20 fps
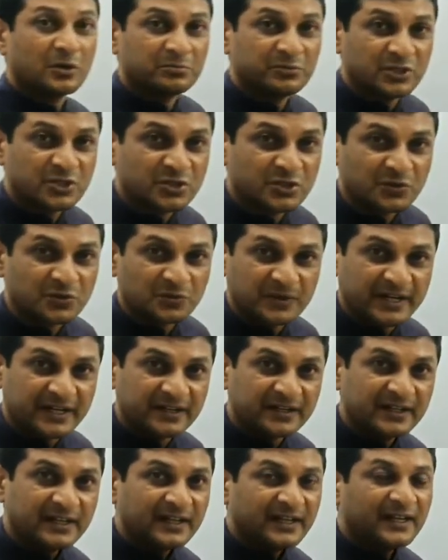of the
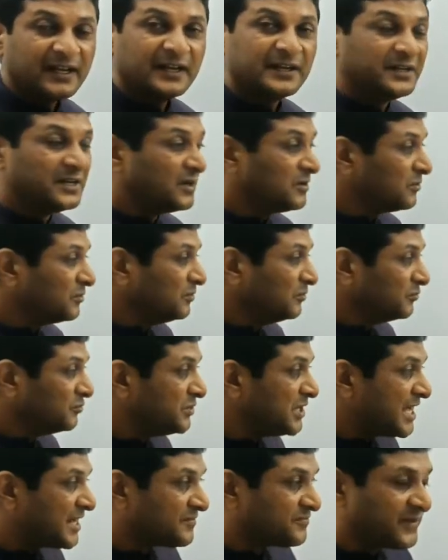student. Now
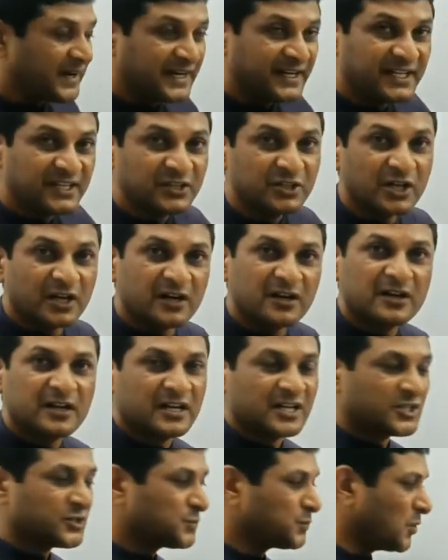we are finding their
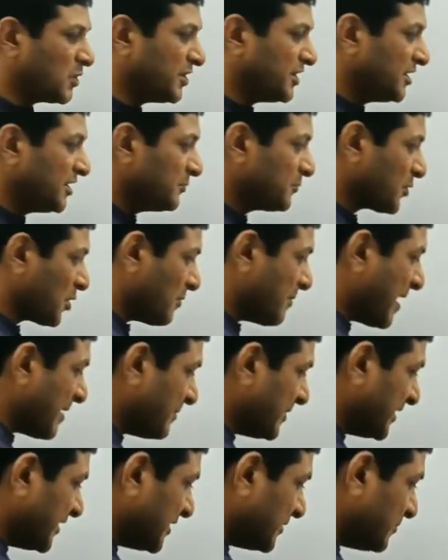corresponding
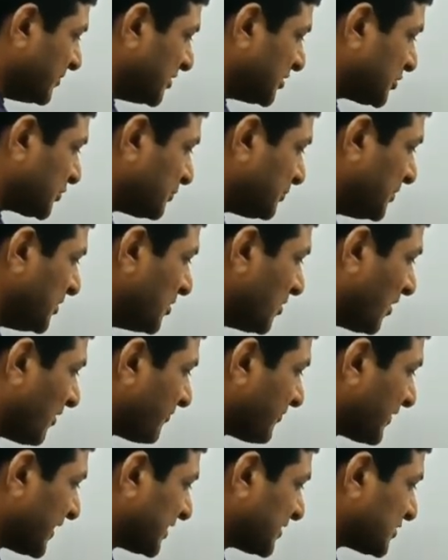probability, means P
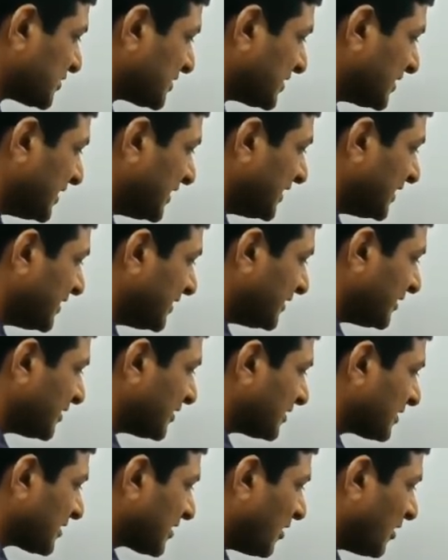of x.
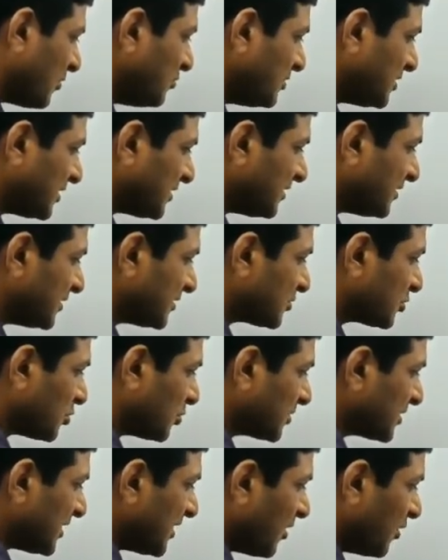Count
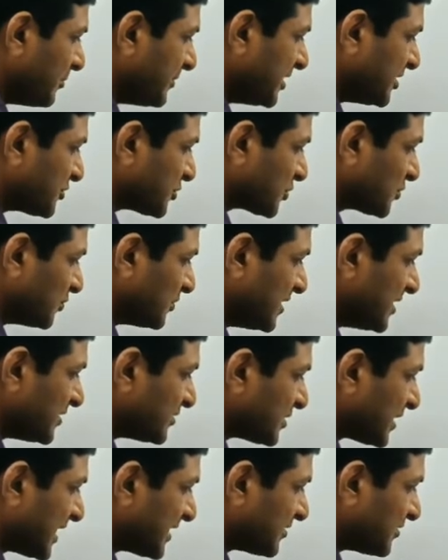total how many
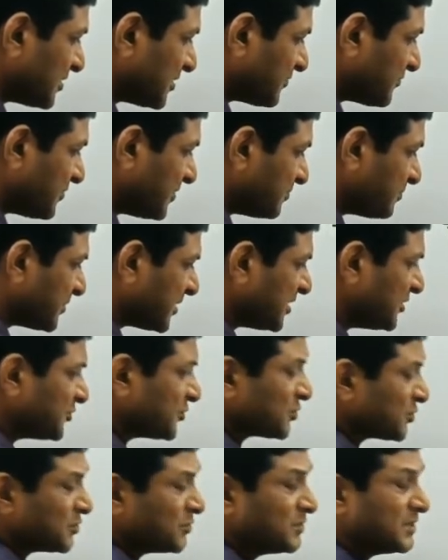students are there?
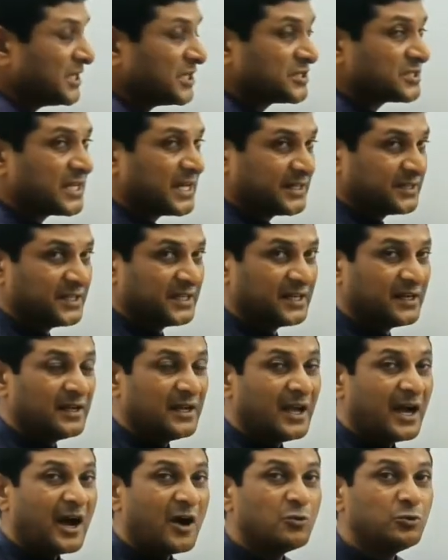15 students are there.
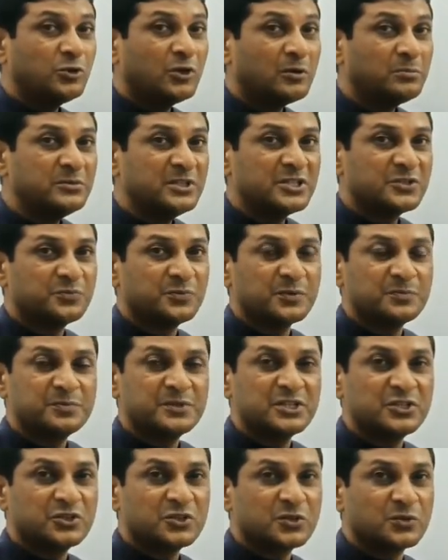Out of these
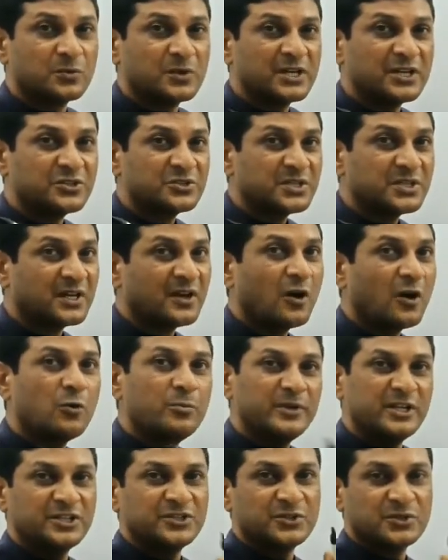15 students, check how
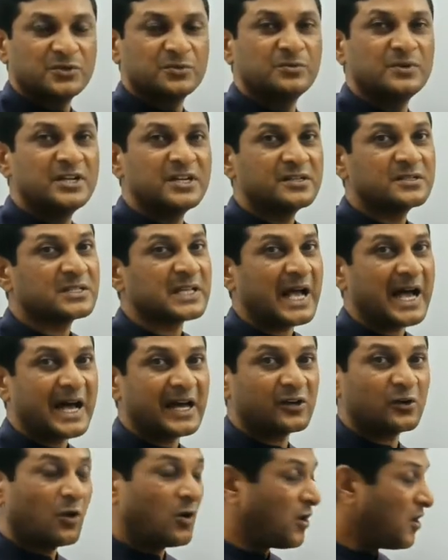many students
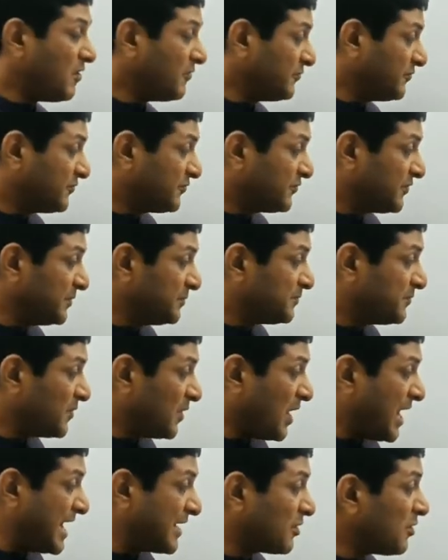are of
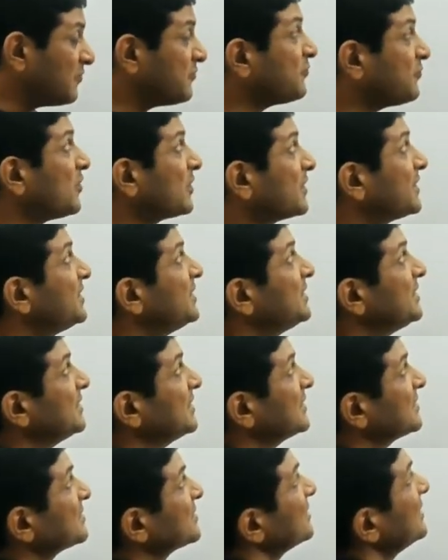14
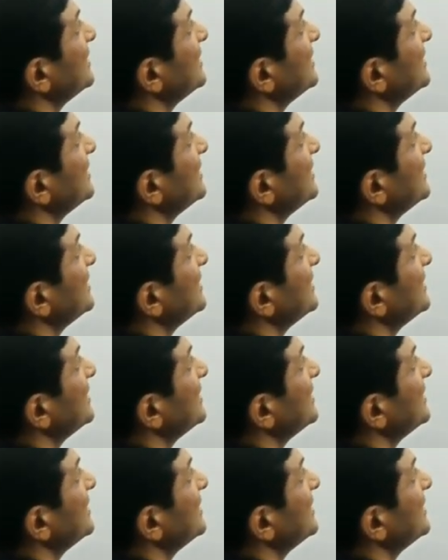years.